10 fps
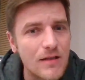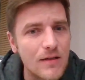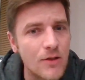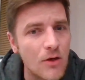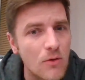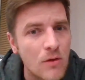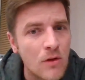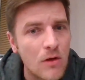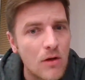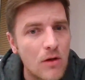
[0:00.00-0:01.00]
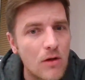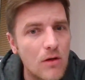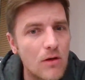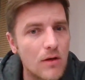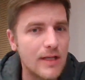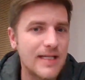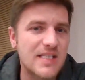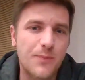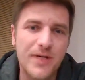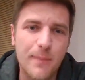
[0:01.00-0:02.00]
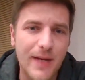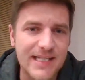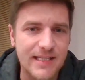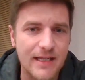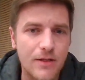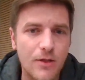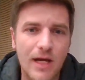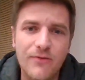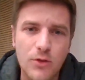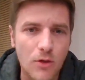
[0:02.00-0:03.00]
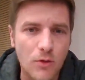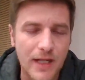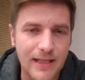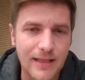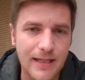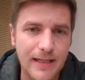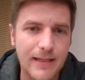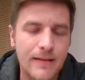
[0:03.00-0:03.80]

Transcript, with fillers: You know, it's pretty basic. You have to know that, like